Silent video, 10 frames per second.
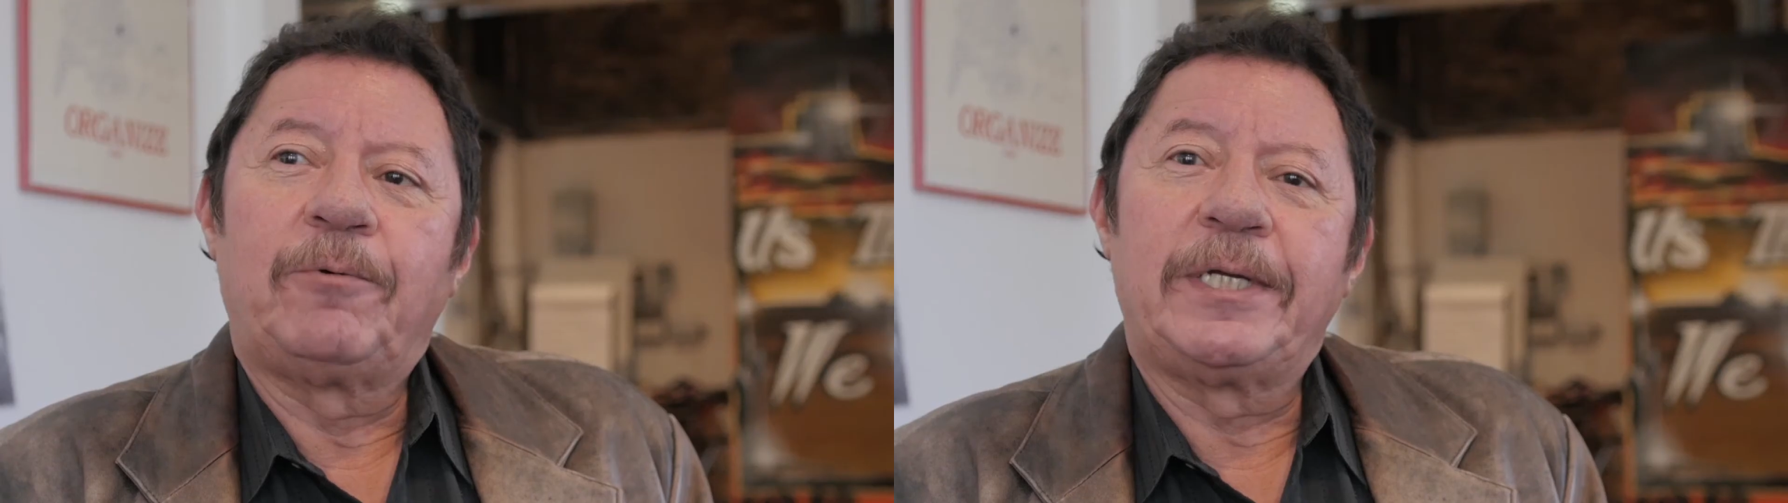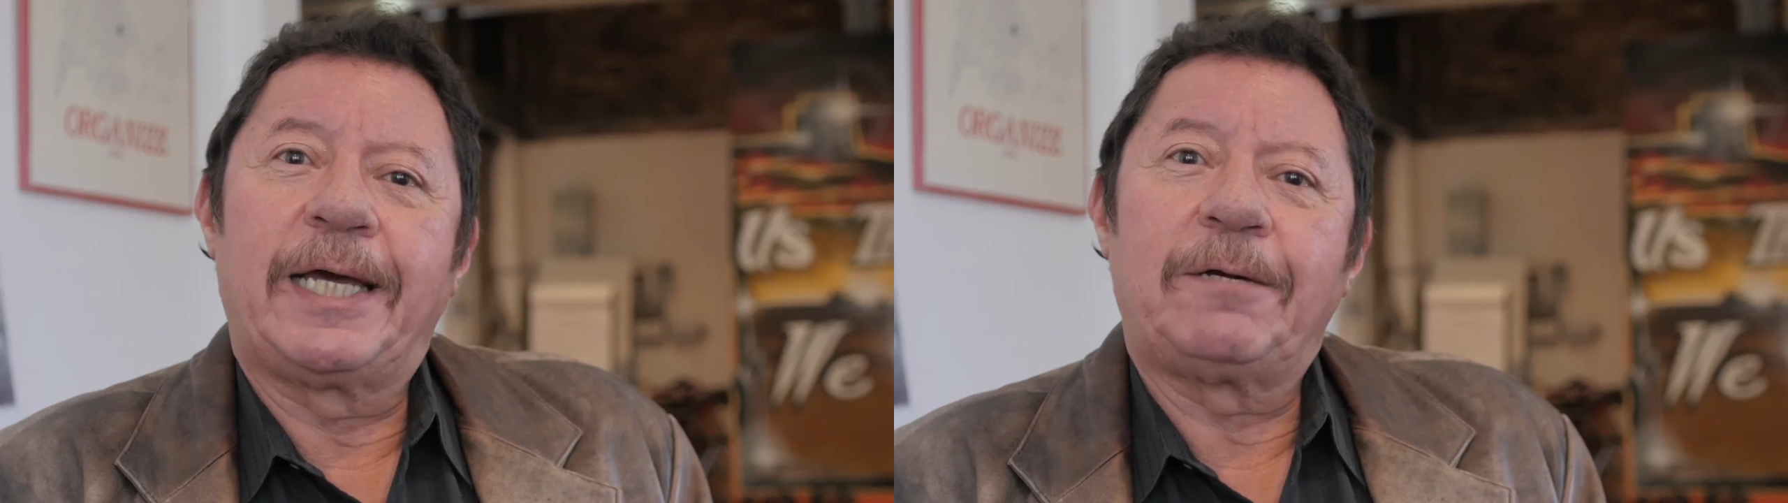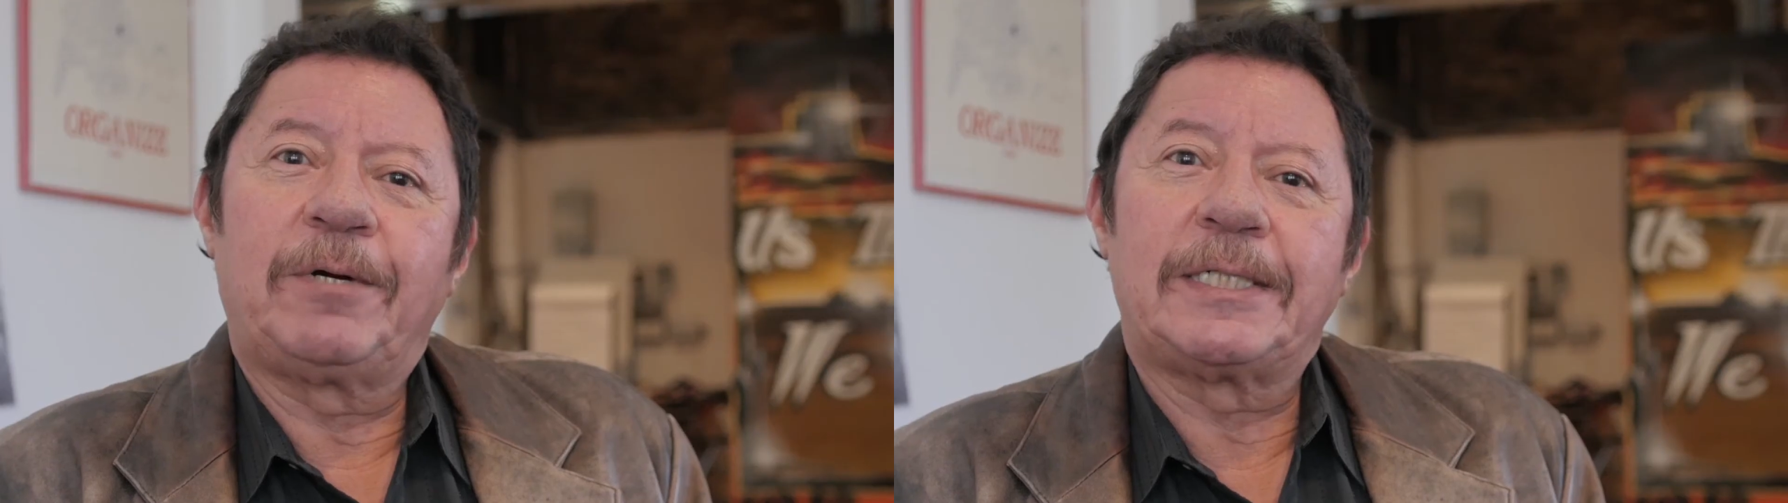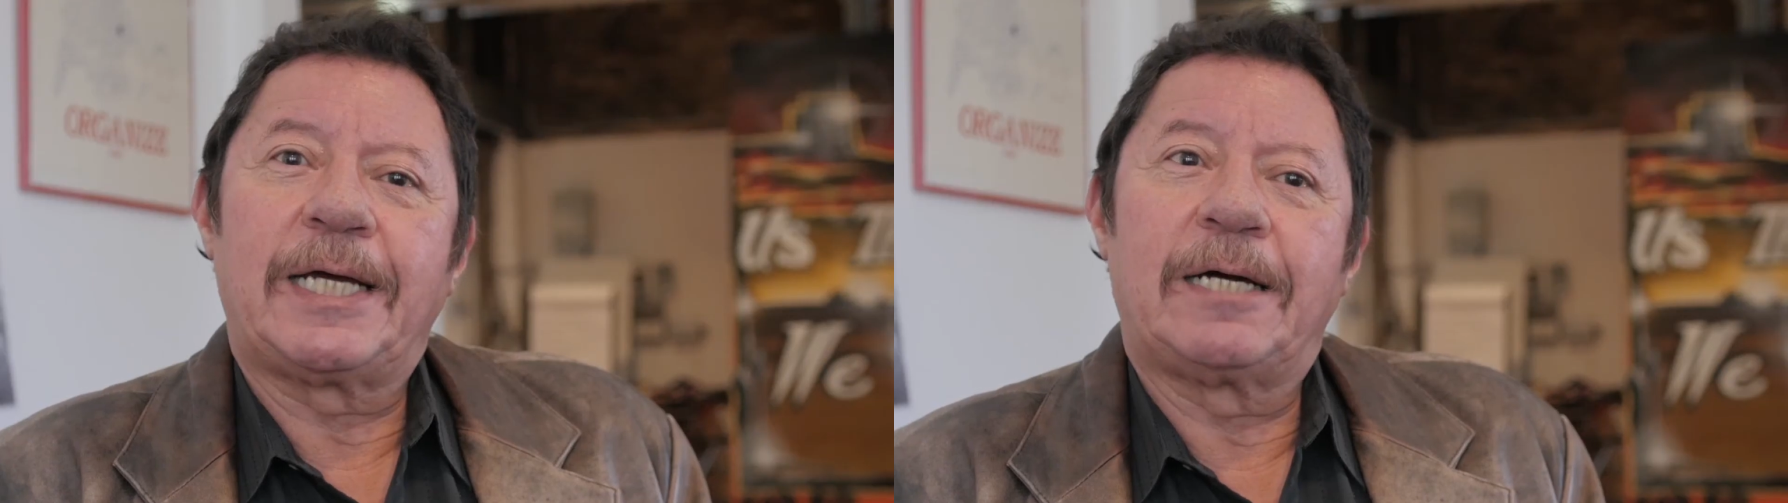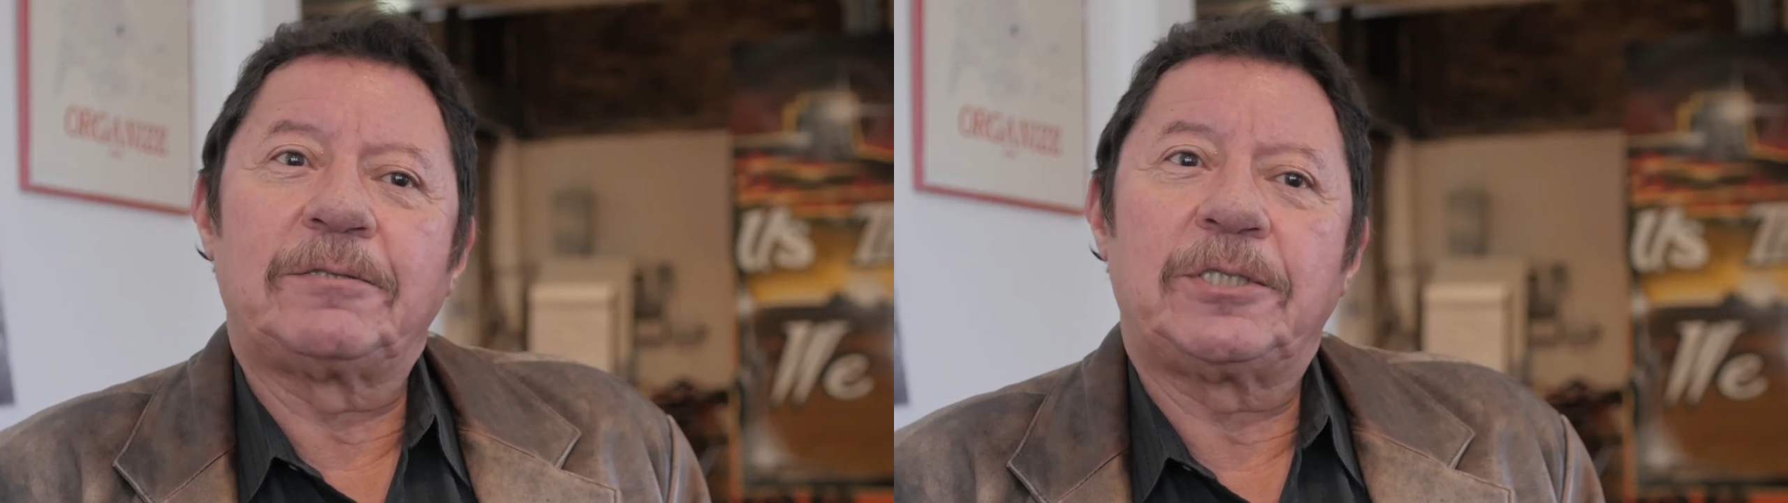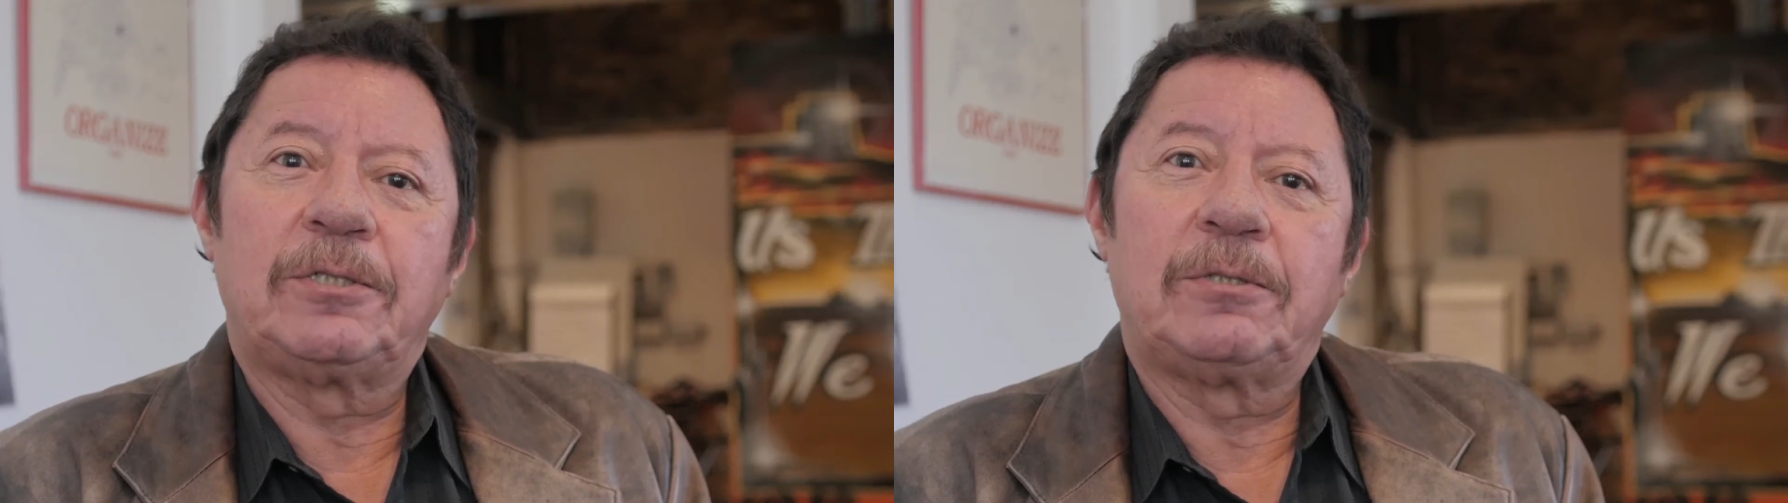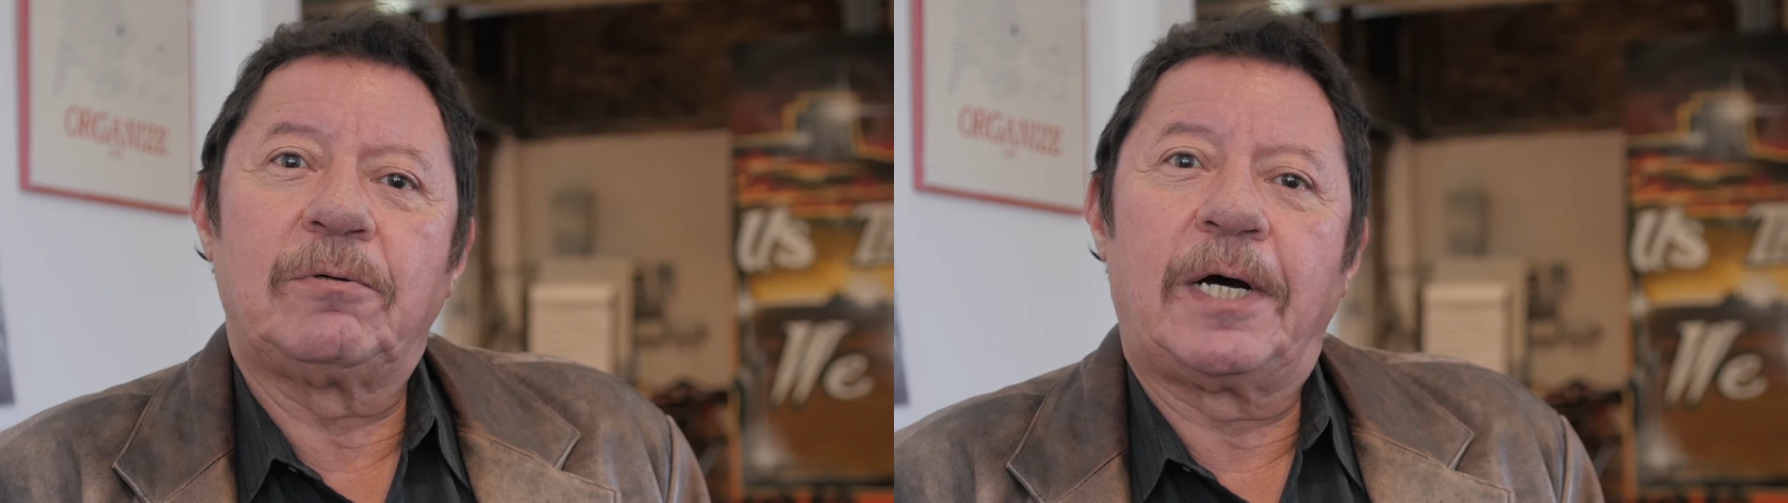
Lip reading: We then went down to